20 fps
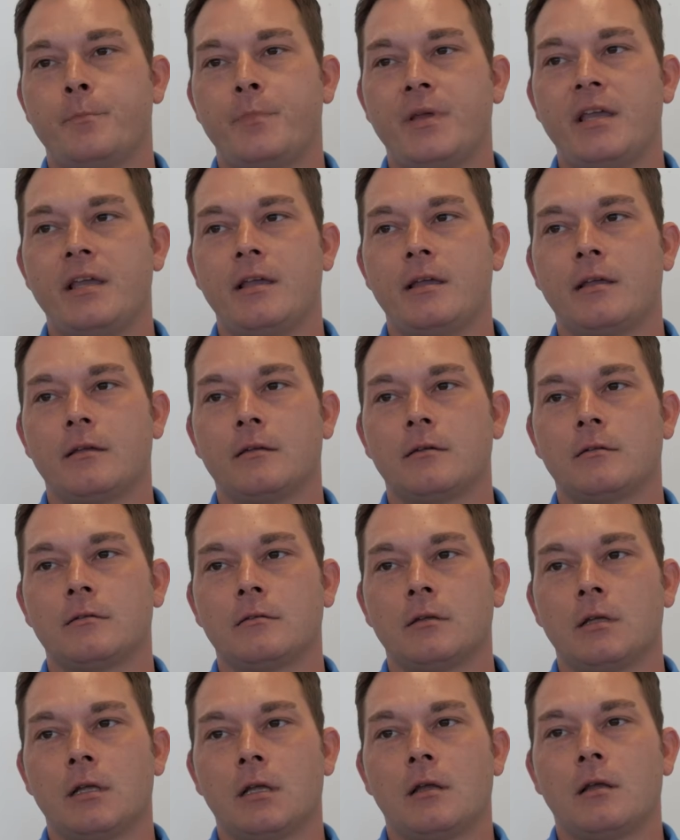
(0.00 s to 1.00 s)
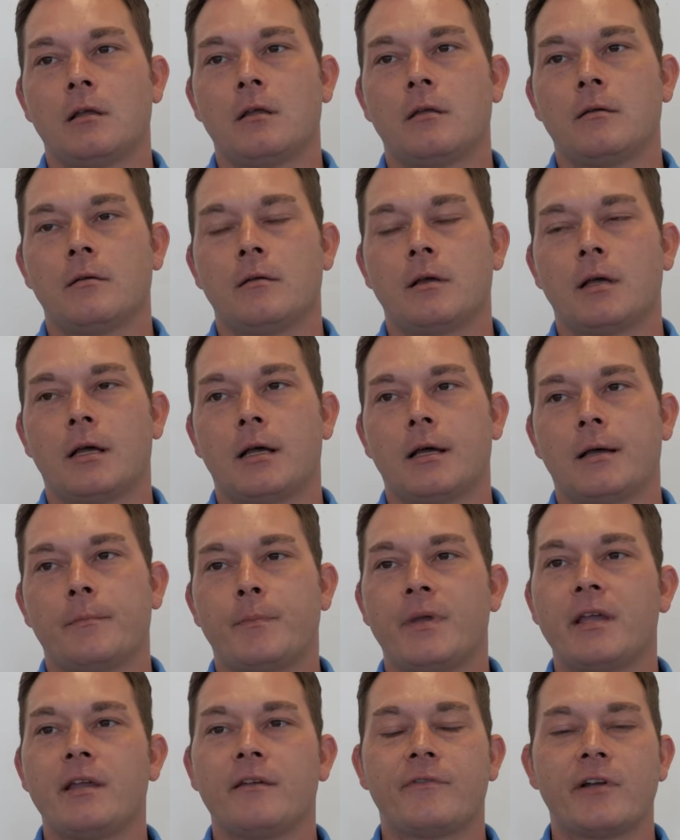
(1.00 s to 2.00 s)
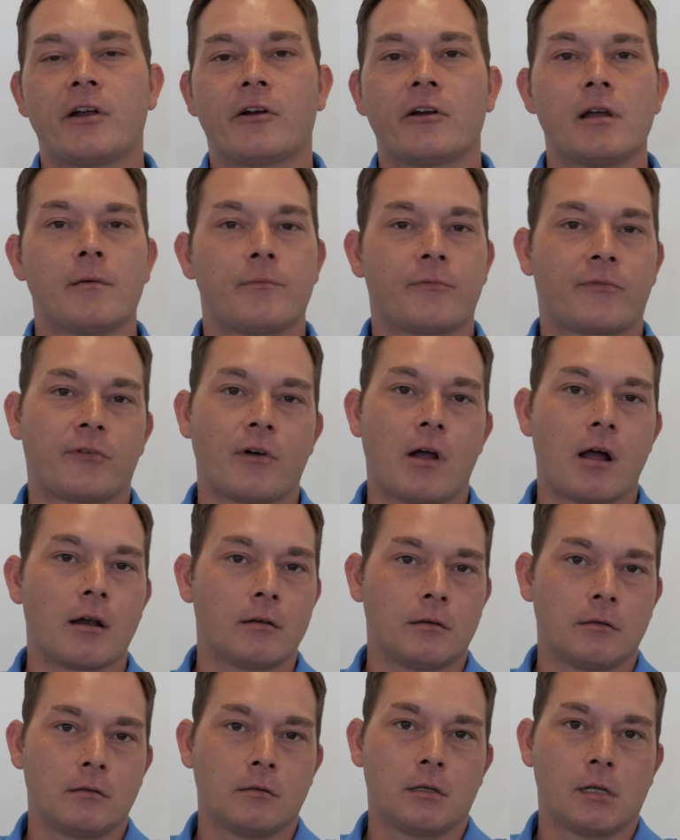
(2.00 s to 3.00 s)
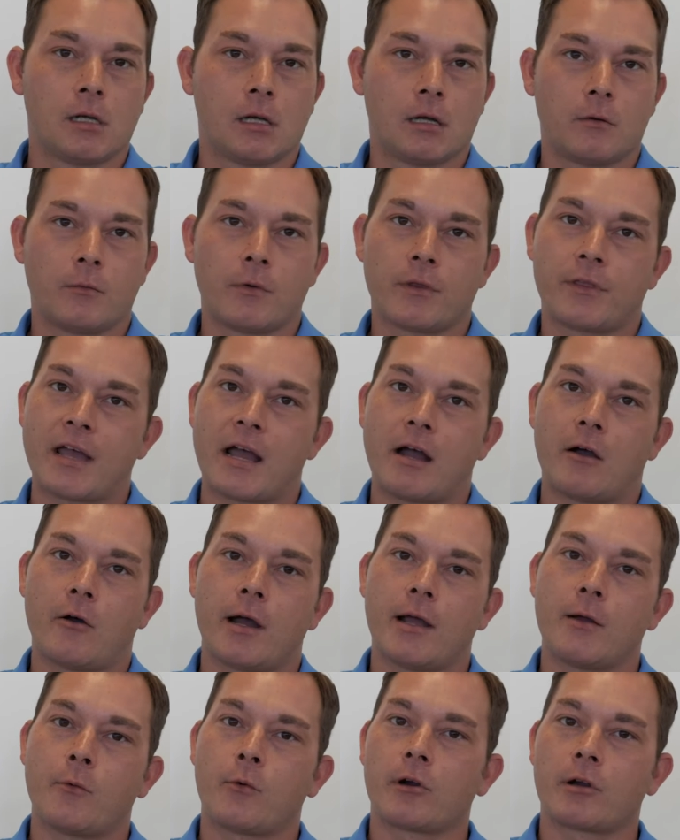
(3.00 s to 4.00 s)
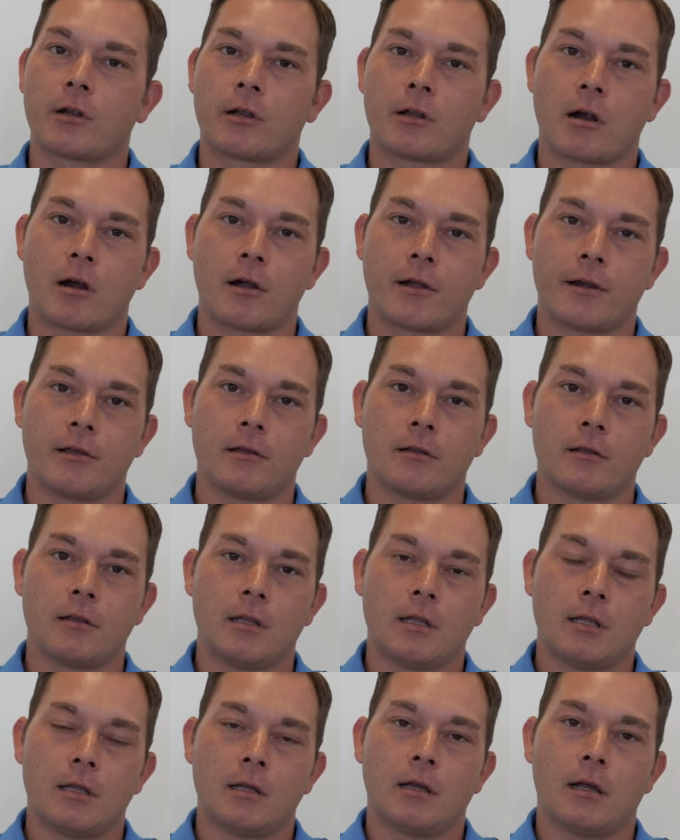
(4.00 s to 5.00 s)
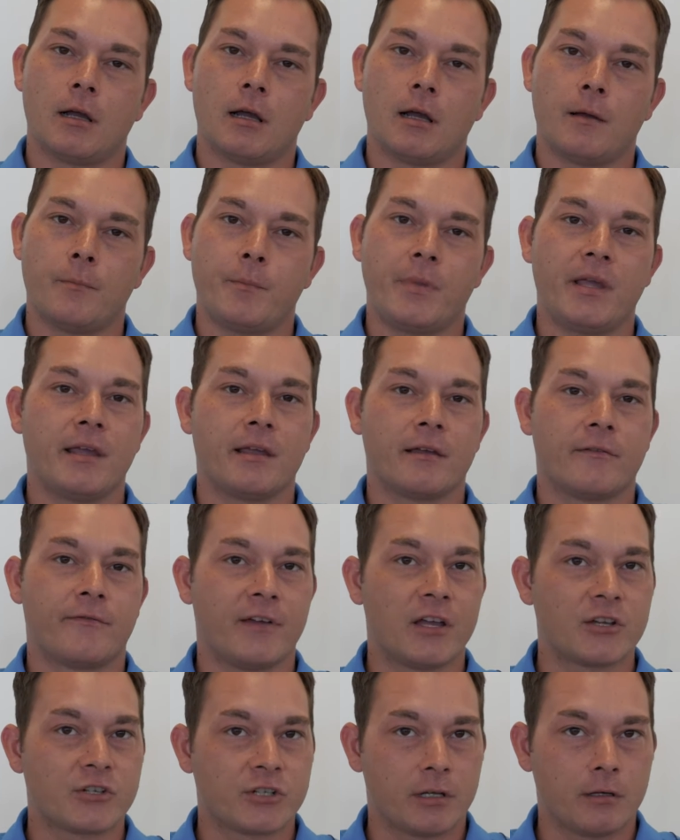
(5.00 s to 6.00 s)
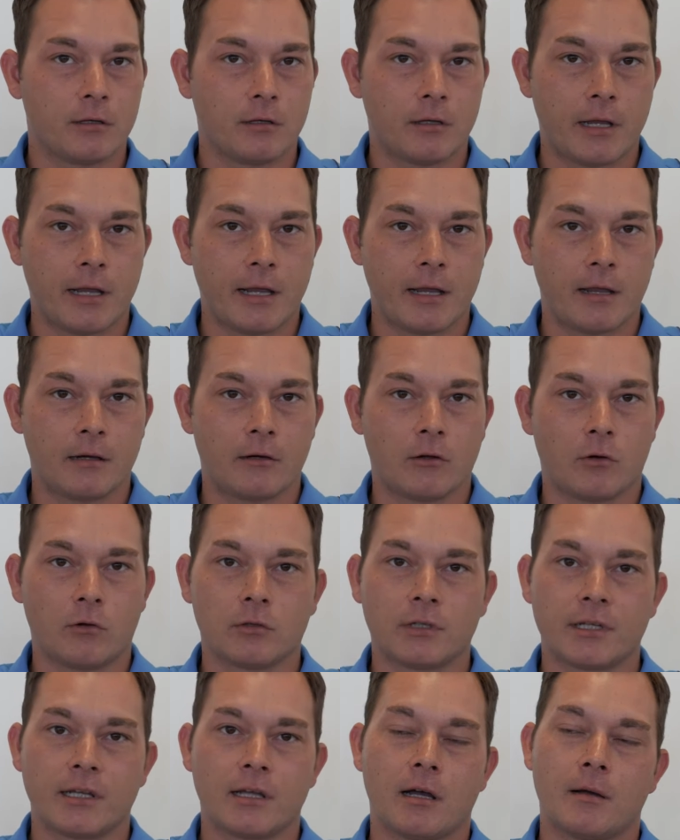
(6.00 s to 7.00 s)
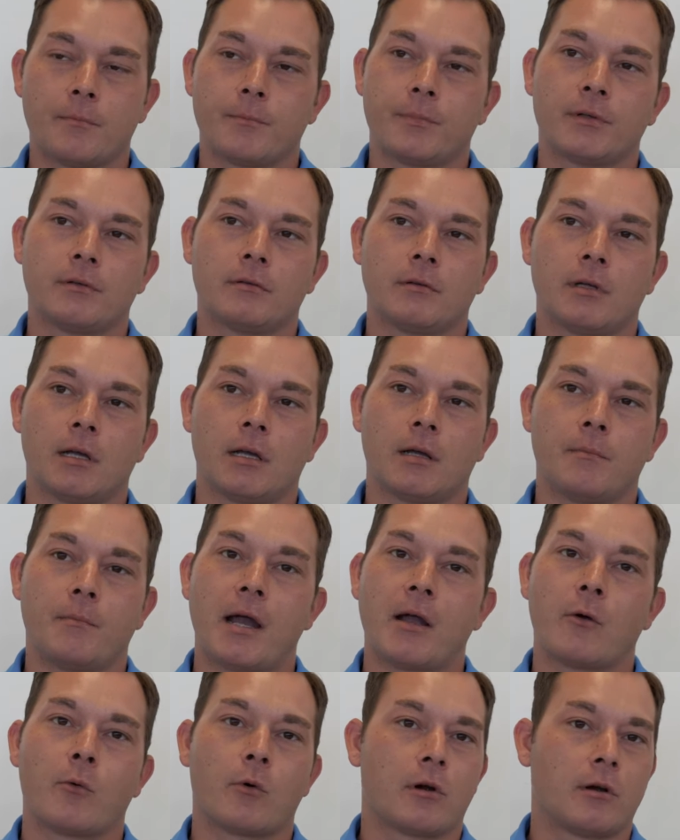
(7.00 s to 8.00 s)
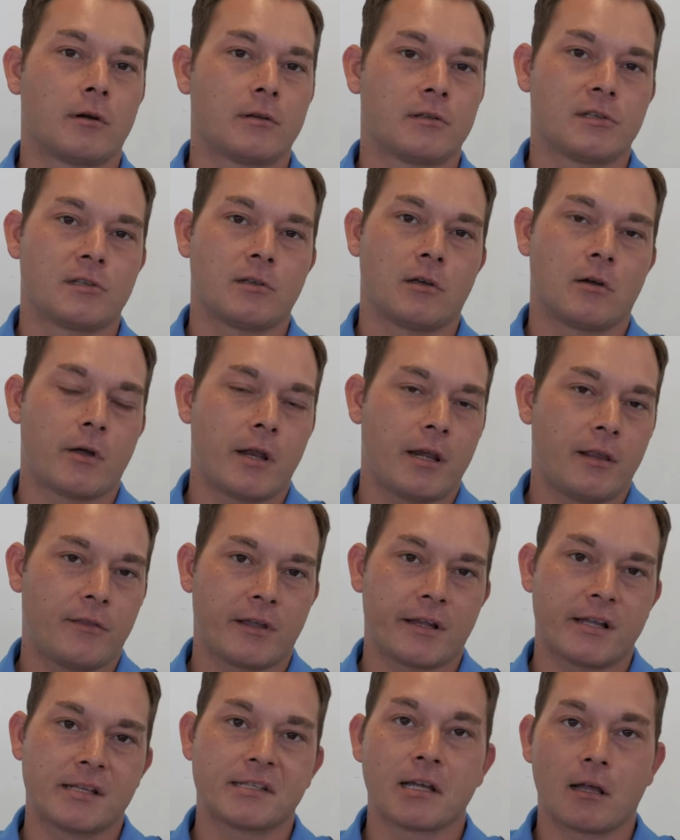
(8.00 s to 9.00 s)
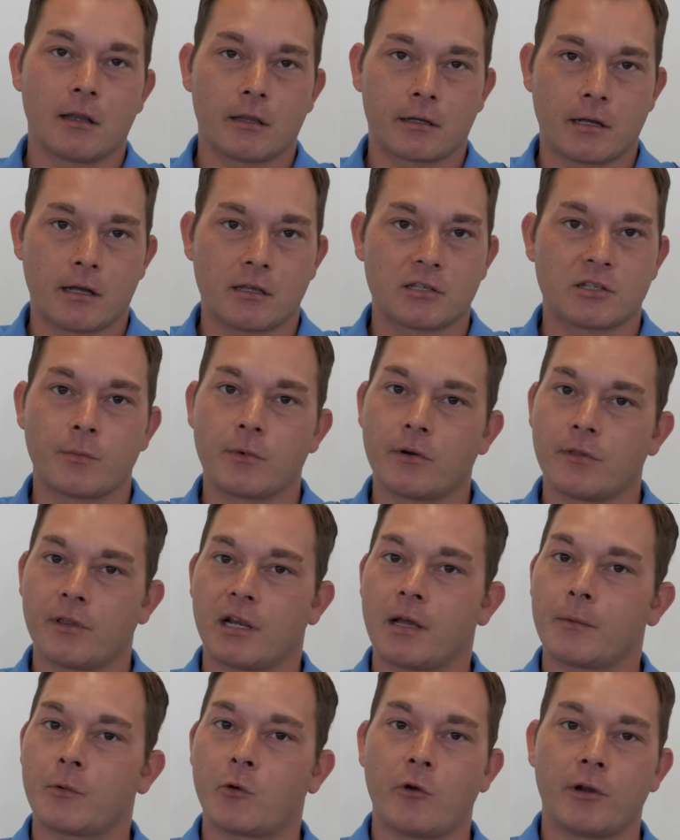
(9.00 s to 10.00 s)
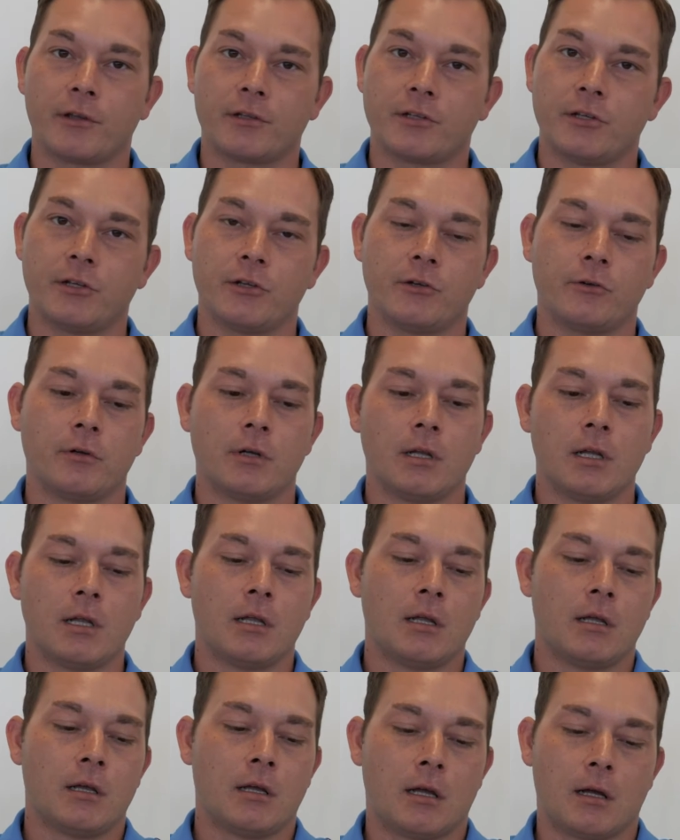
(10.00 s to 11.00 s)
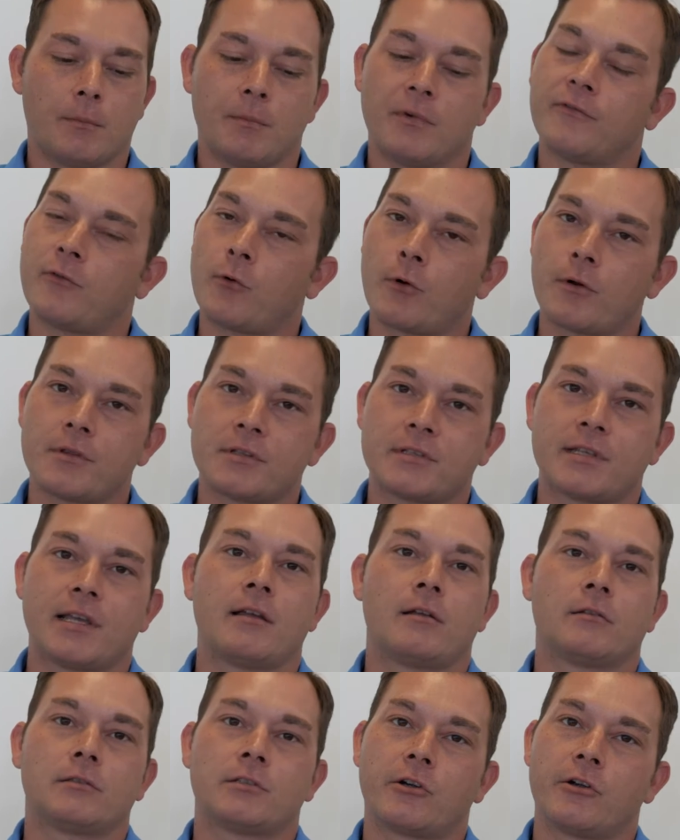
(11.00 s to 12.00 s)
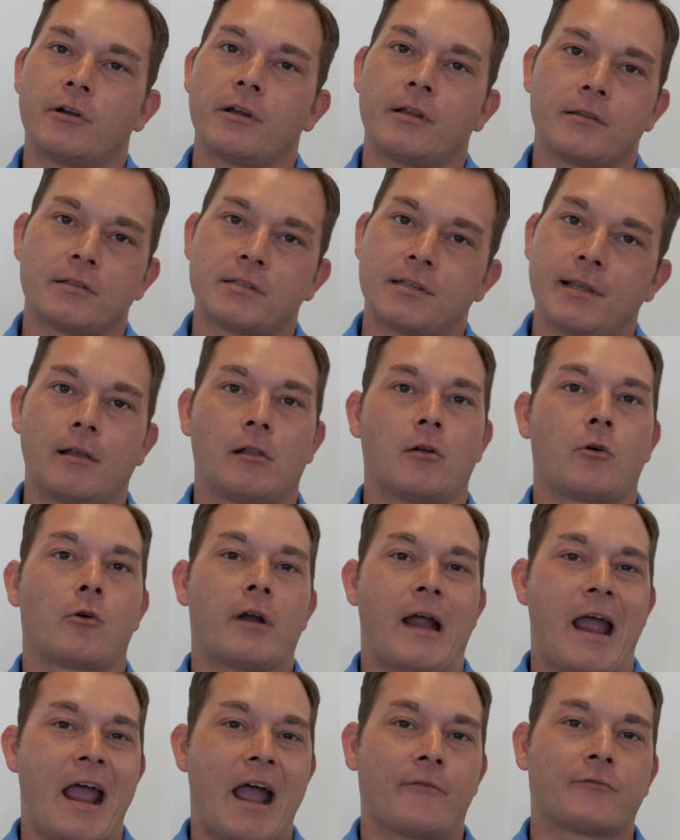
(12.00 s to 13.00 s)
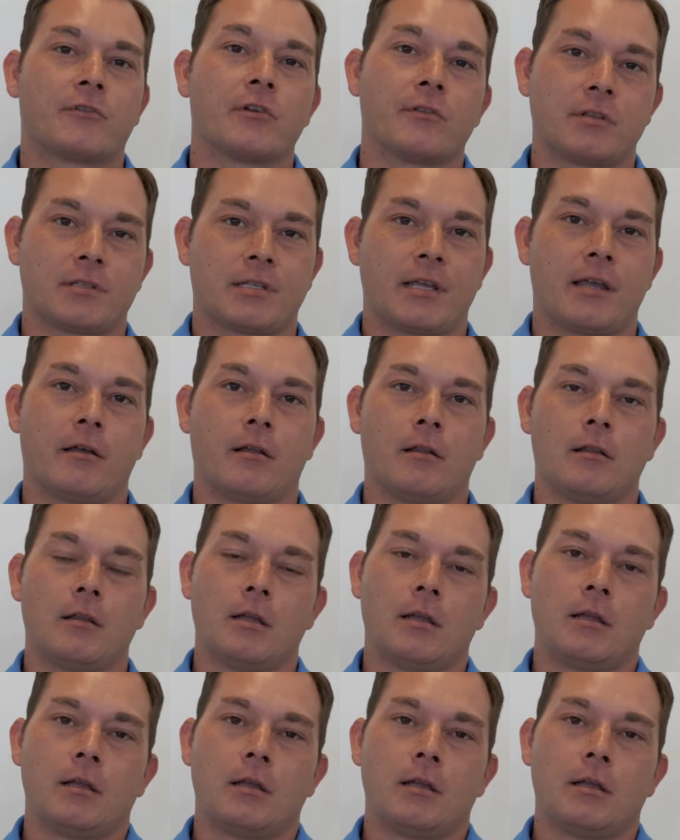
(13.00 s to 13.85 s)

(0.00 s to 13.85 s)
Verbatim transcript: being very upfront with how I work a car deal. Being efficient and holding up my words. So anything I tell a customer that I'm going to do before the sale, during the sale, or after the sale,